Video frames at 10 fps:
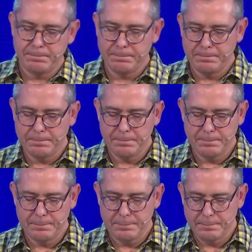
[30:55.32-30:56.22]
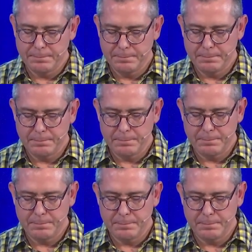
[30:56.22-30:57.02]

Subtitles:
(silence)